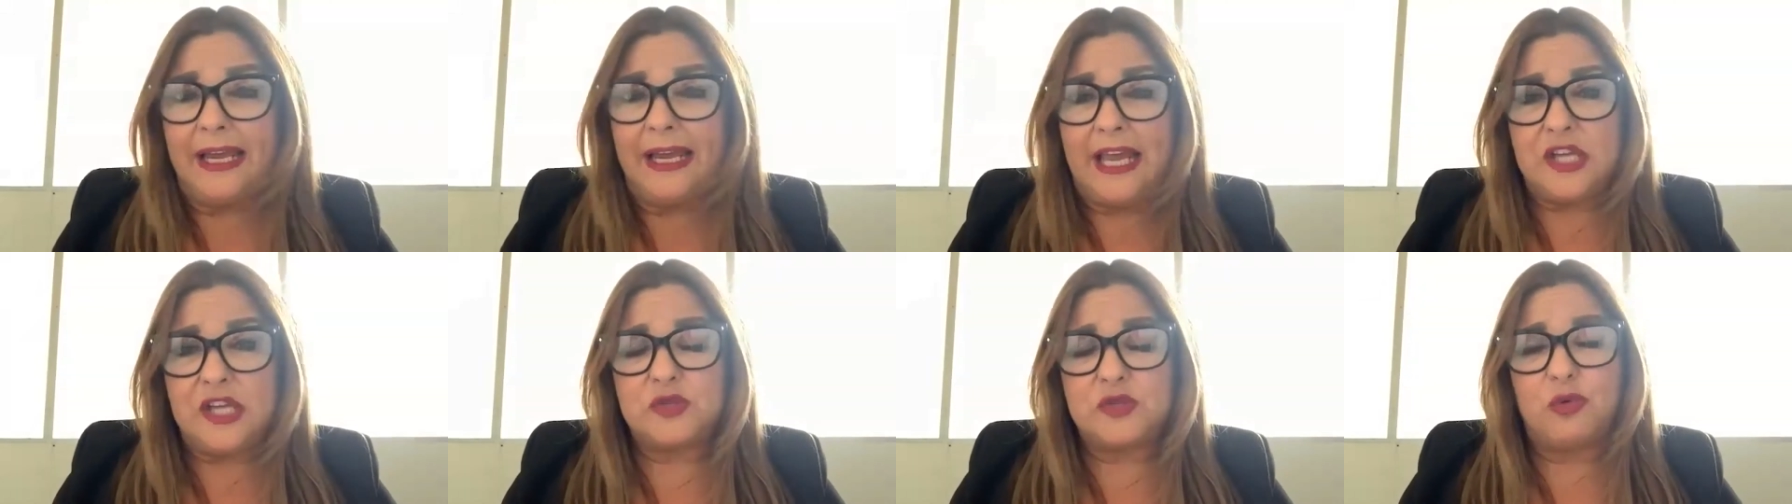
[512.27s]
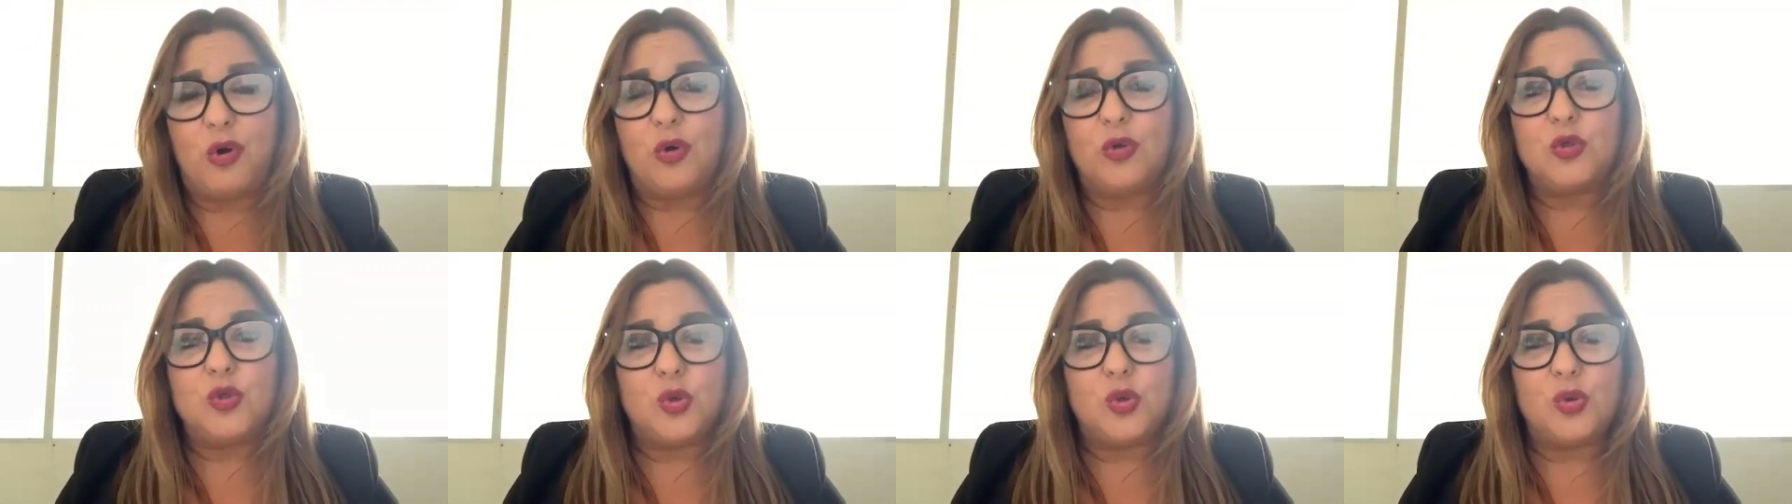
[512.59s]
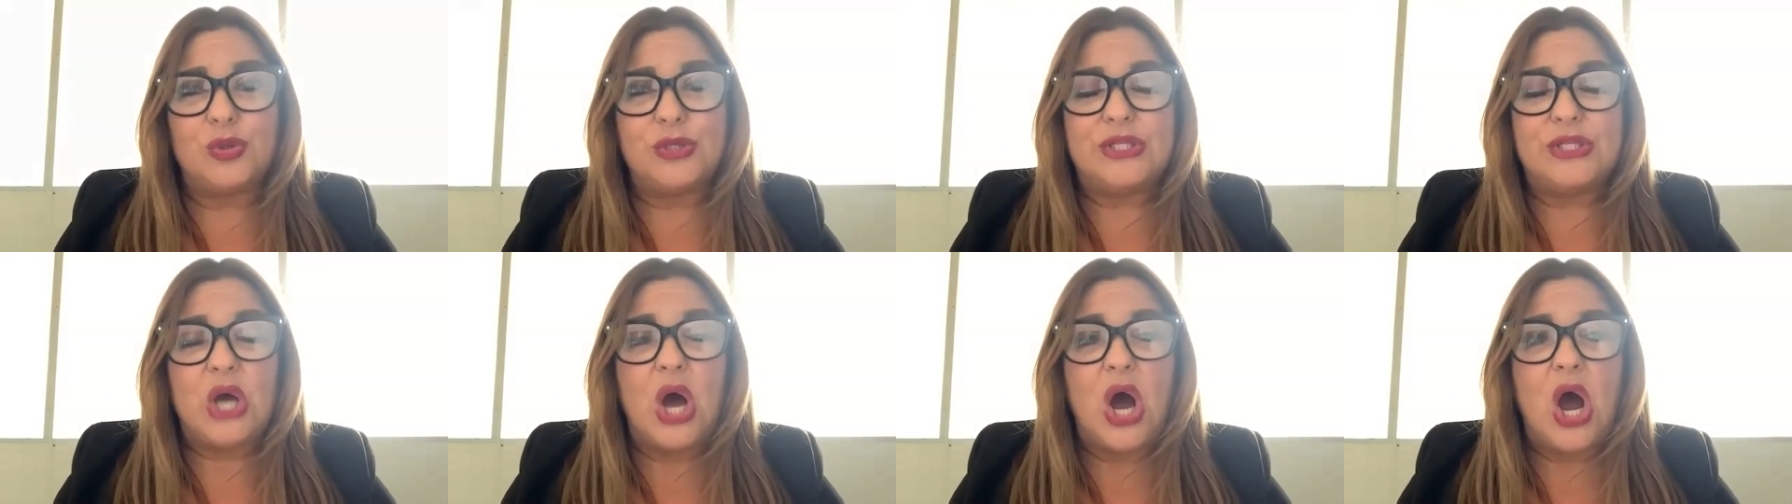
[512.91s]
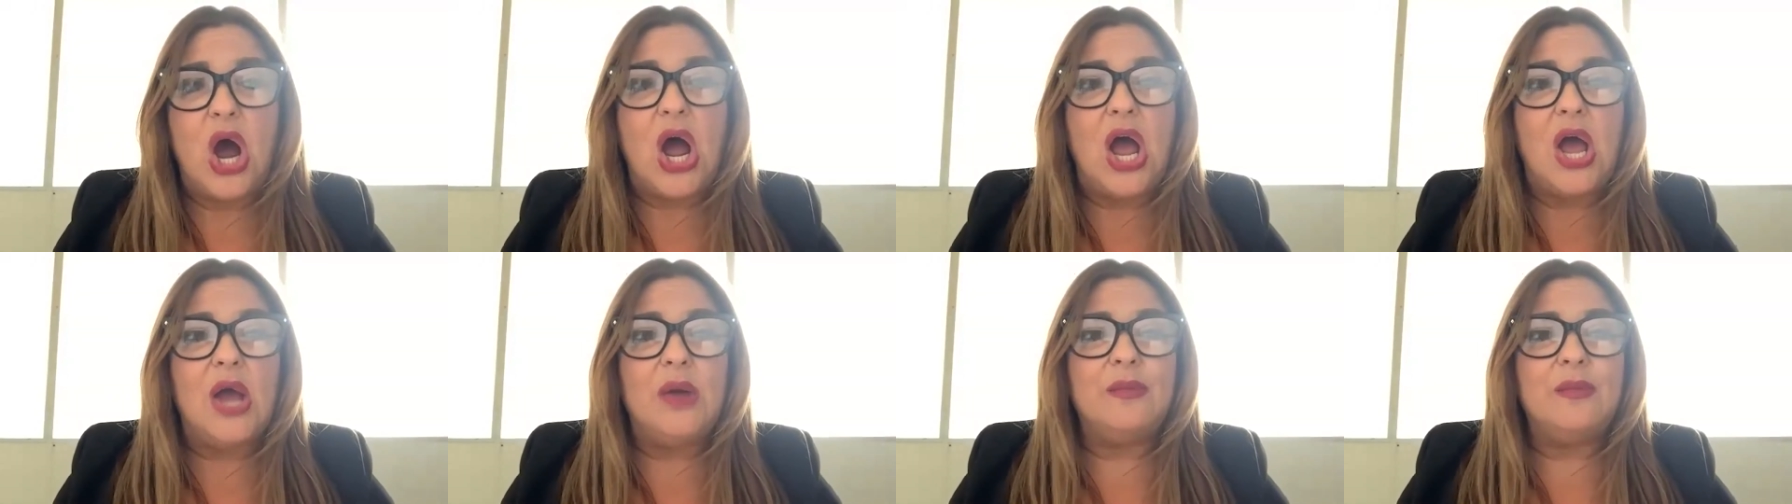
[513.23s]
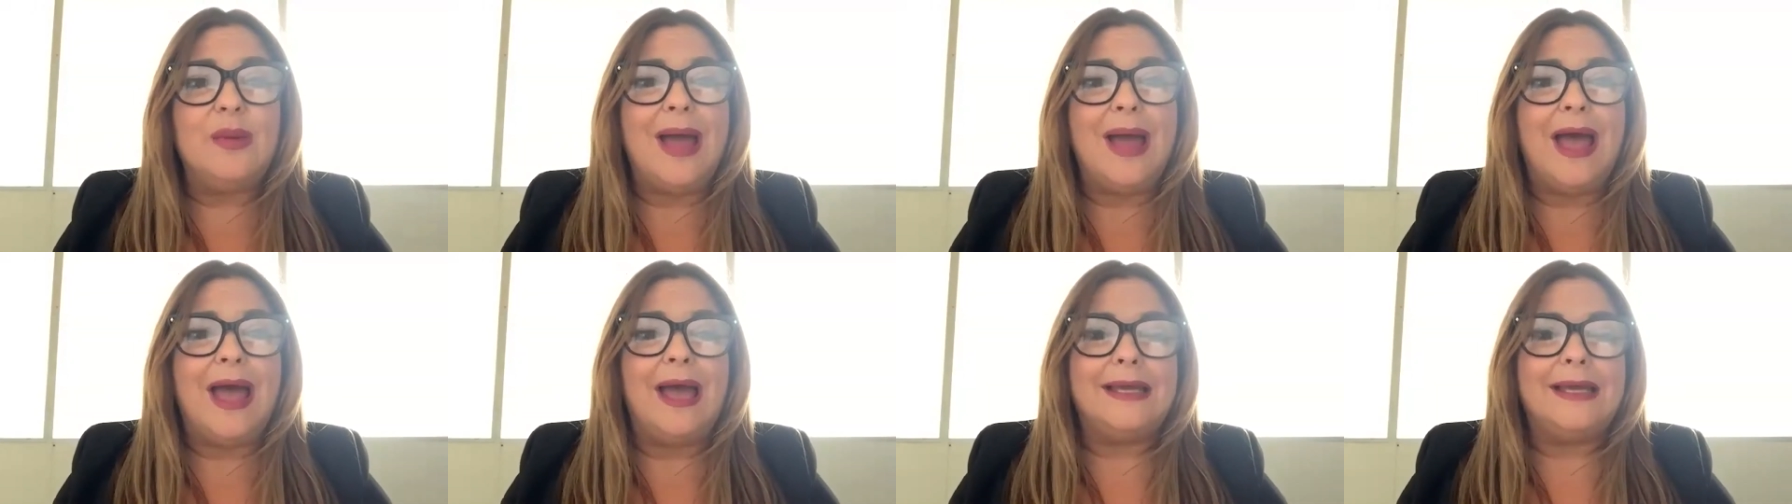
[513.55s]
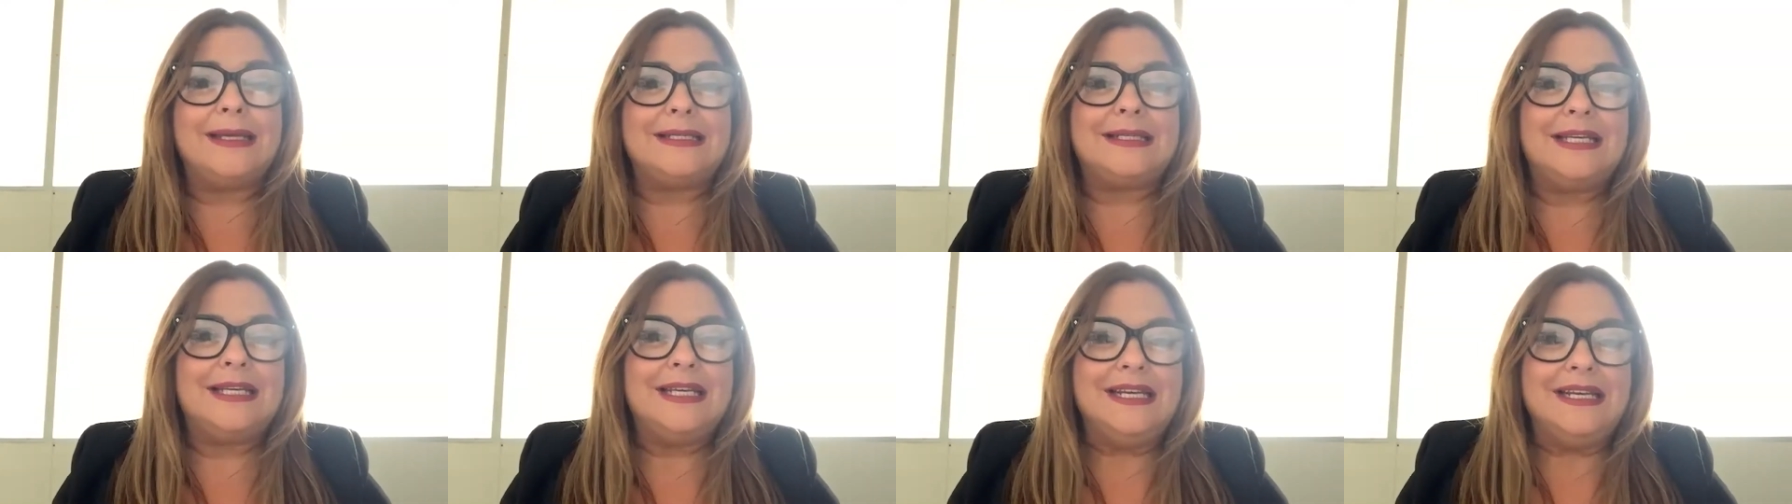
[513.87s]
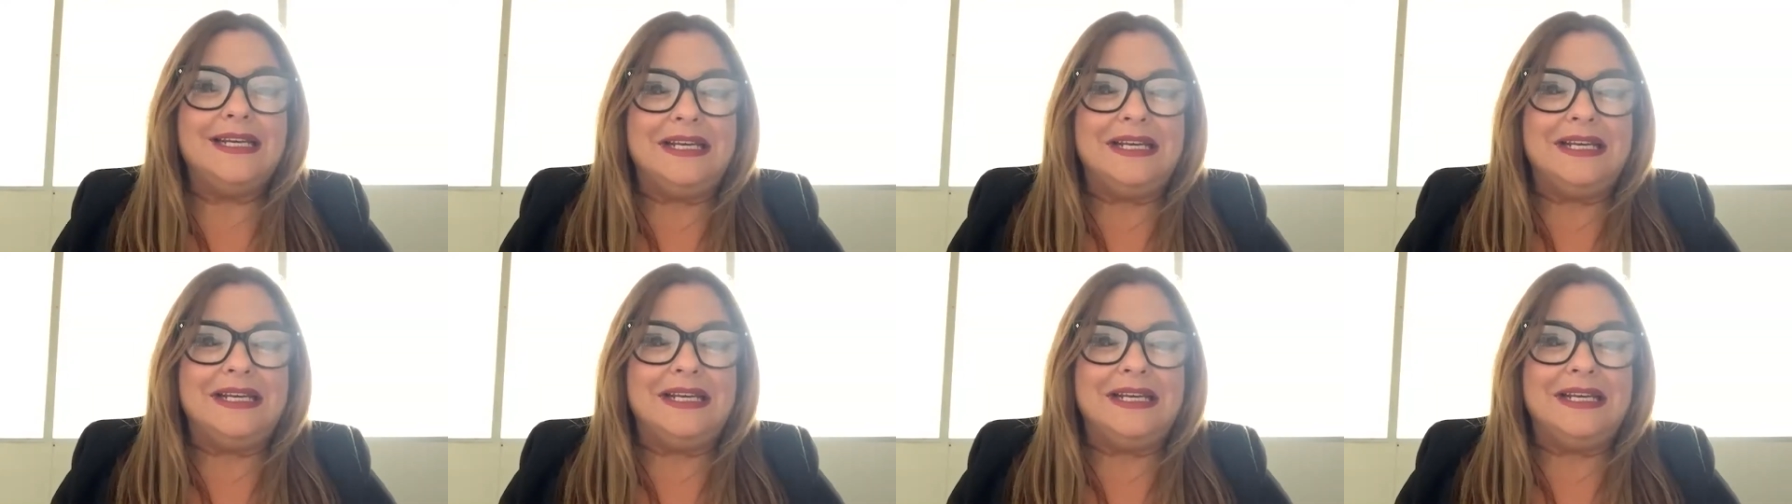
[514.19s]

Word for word: guest roles all the time and